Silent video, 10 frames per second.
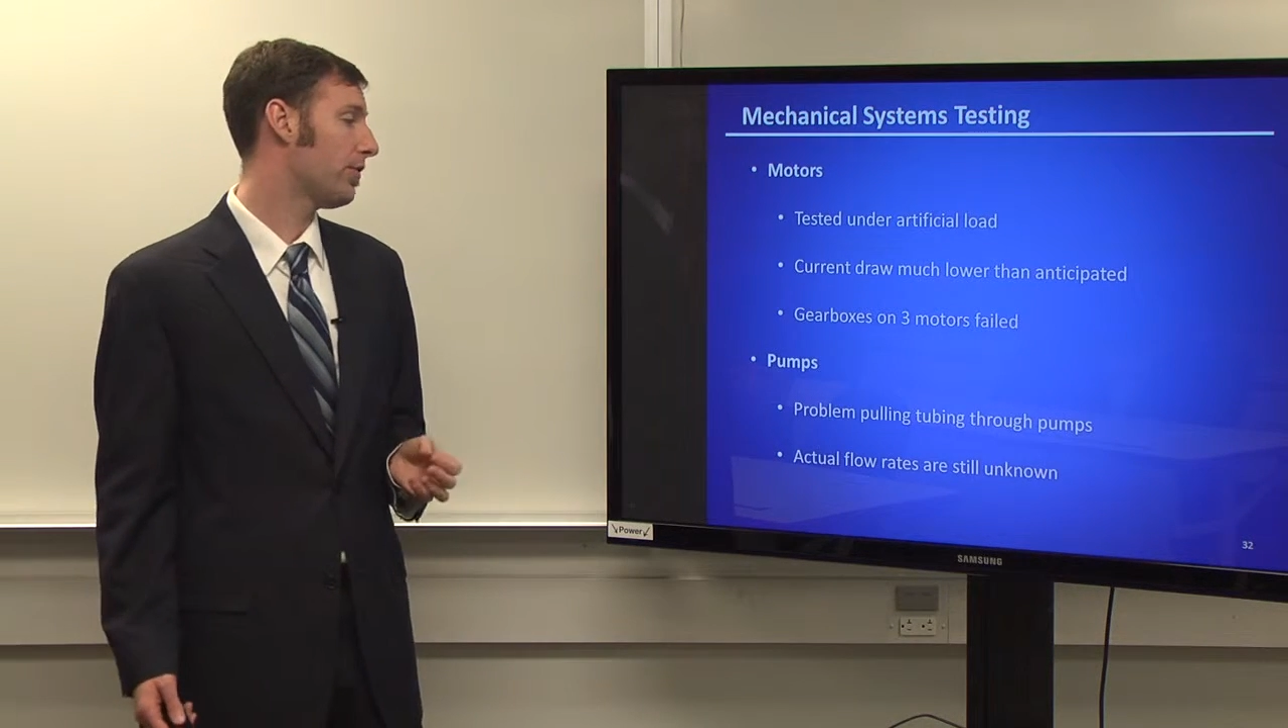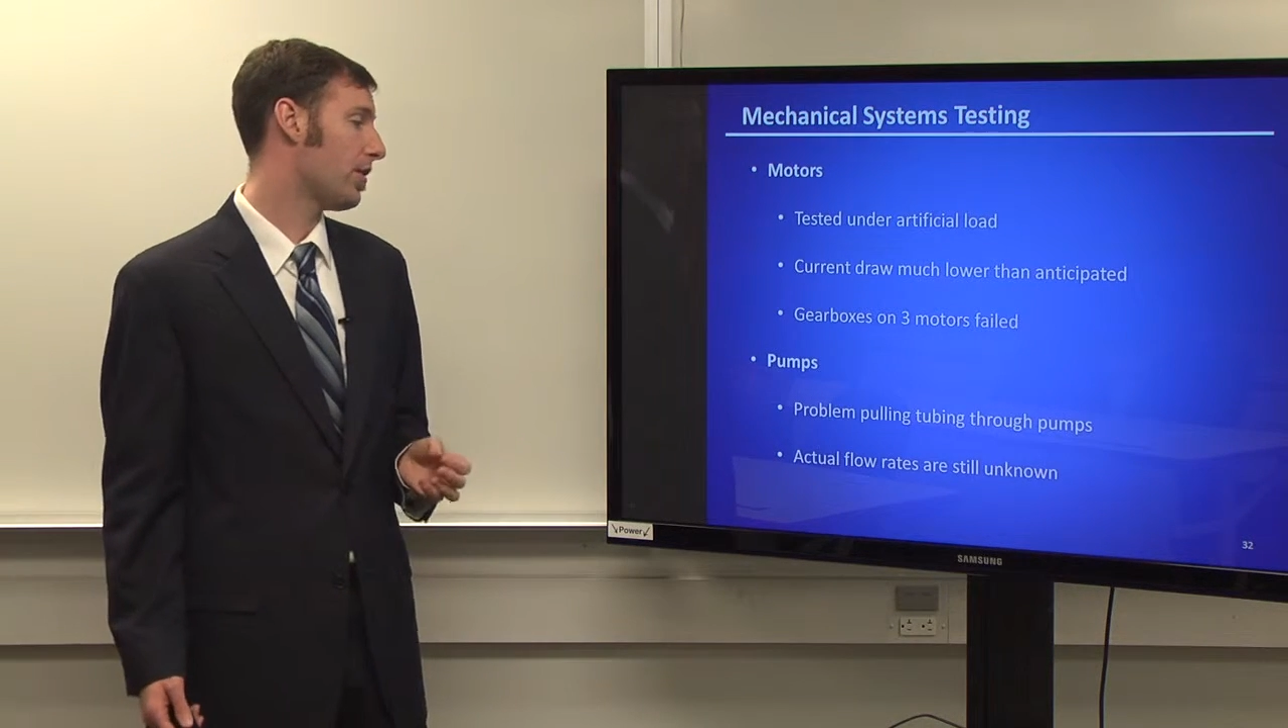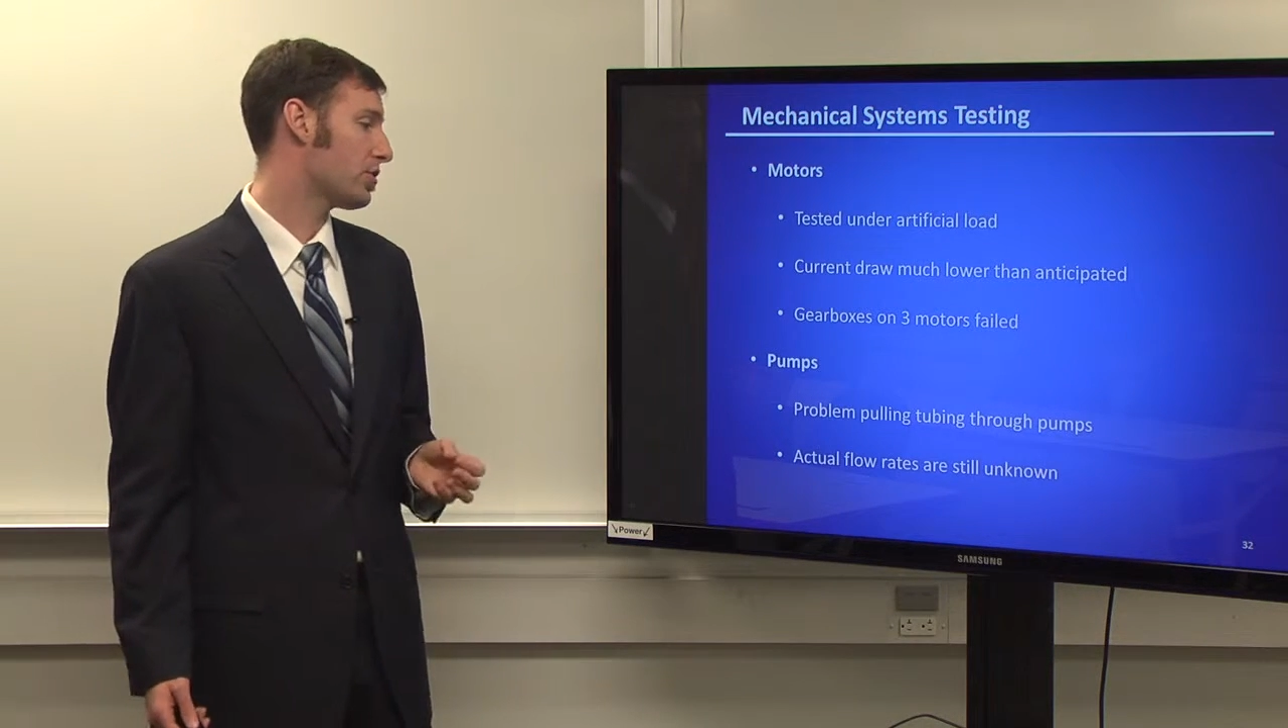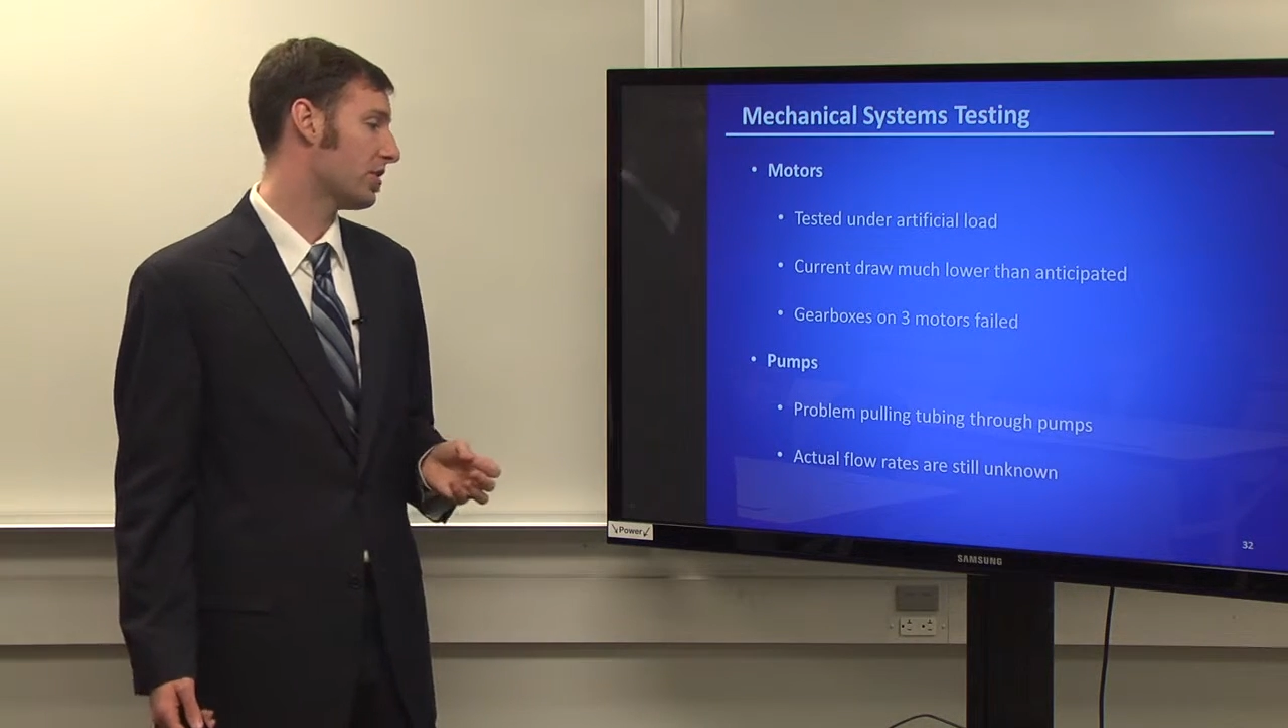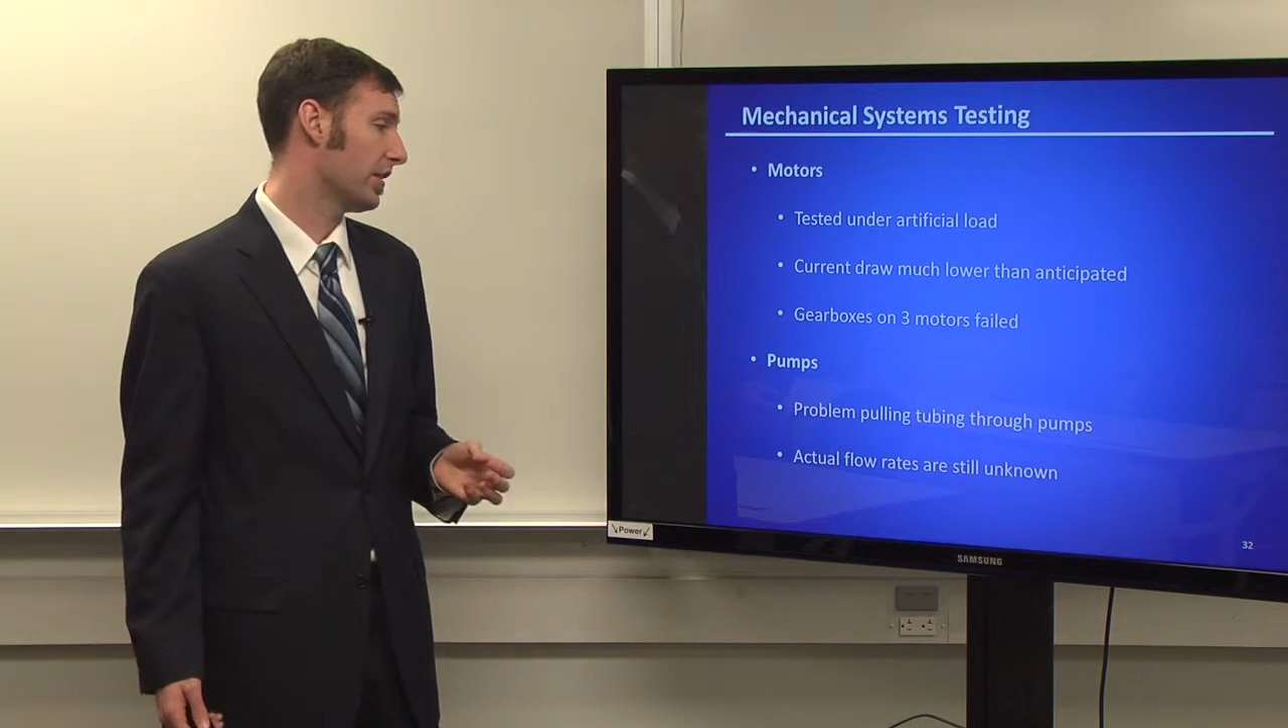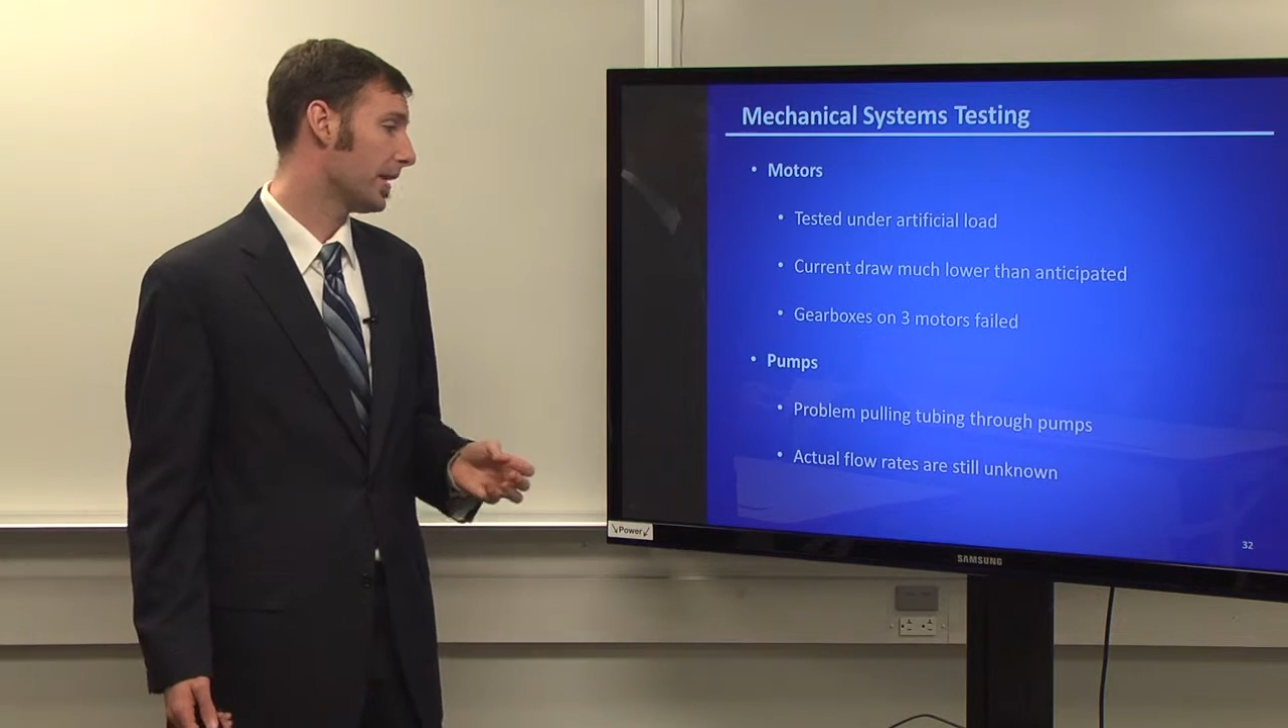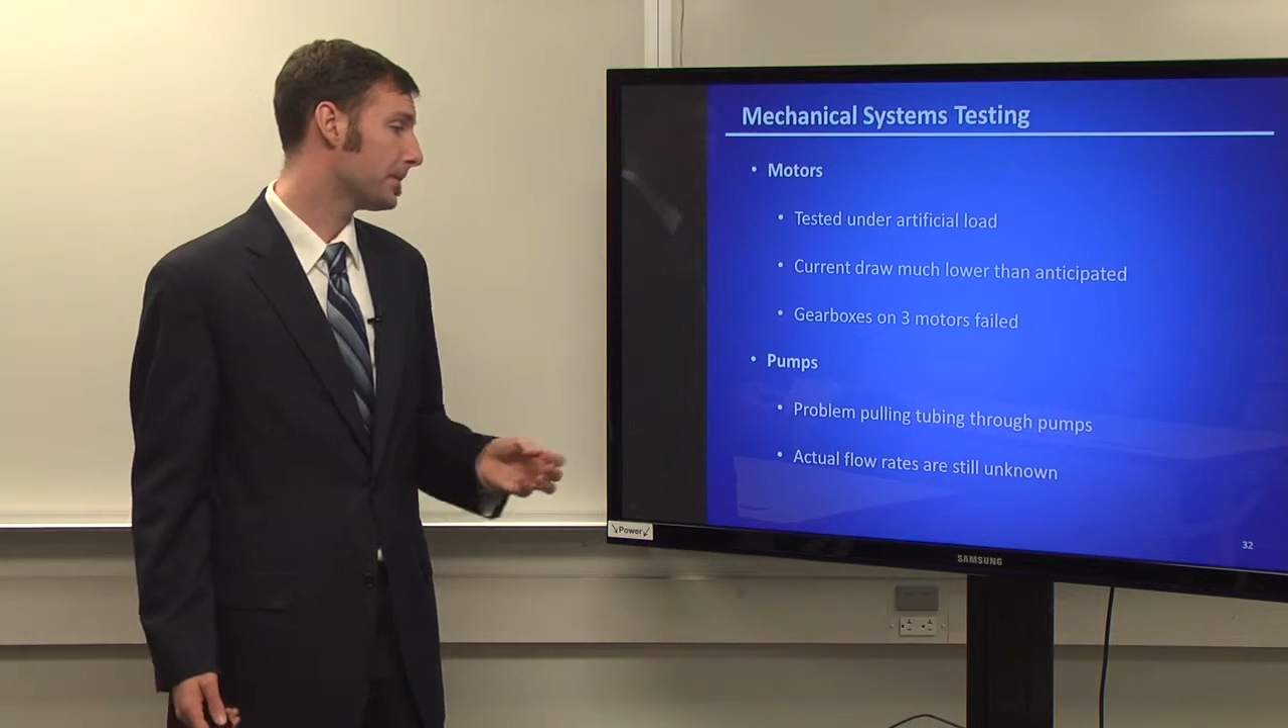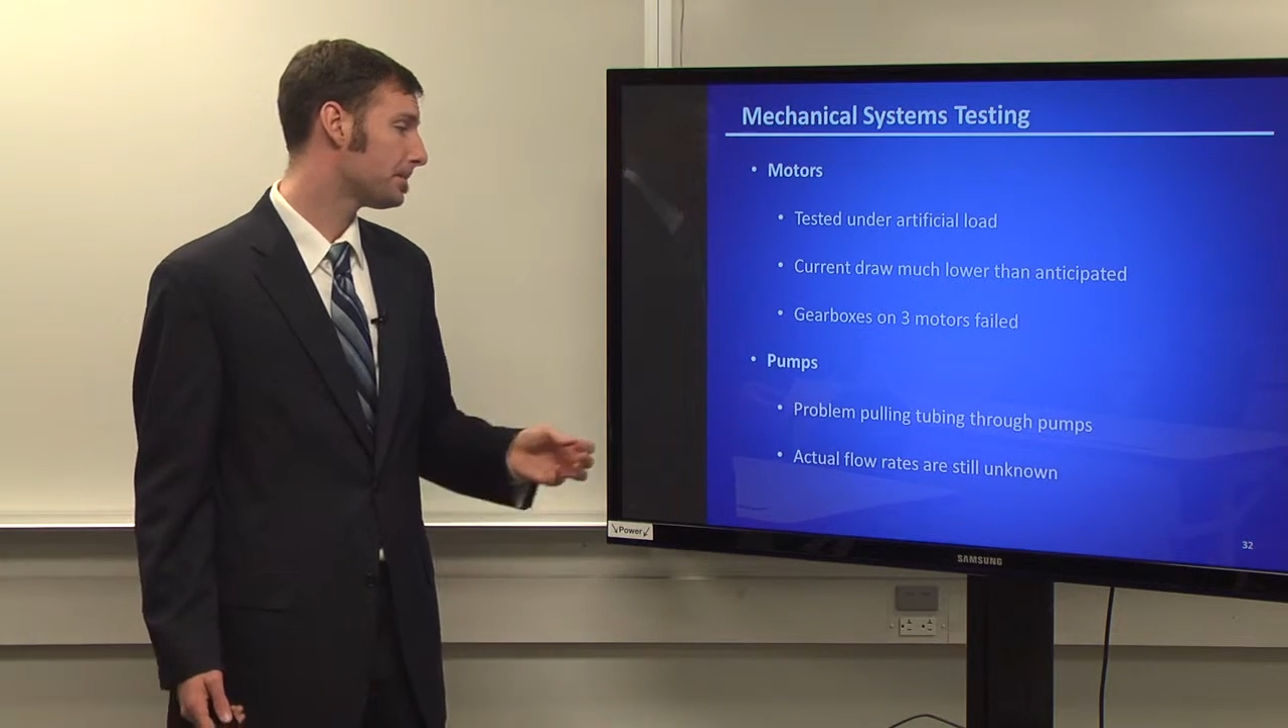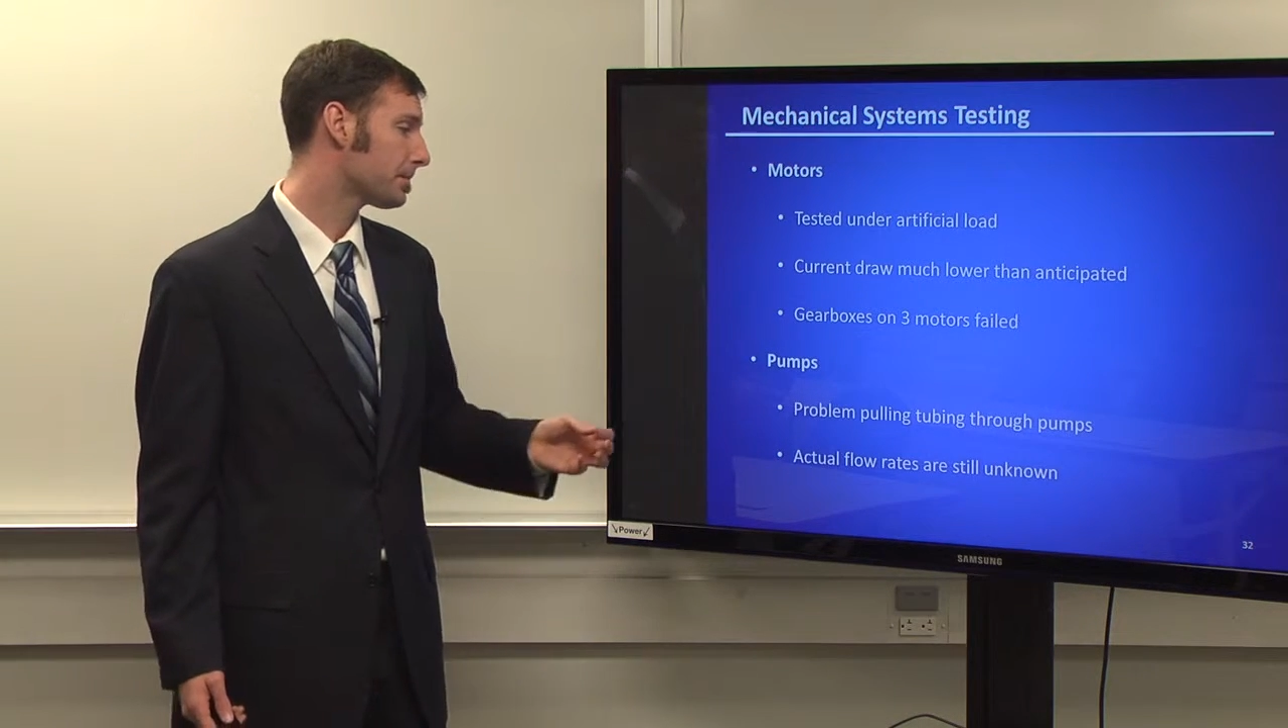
functionally.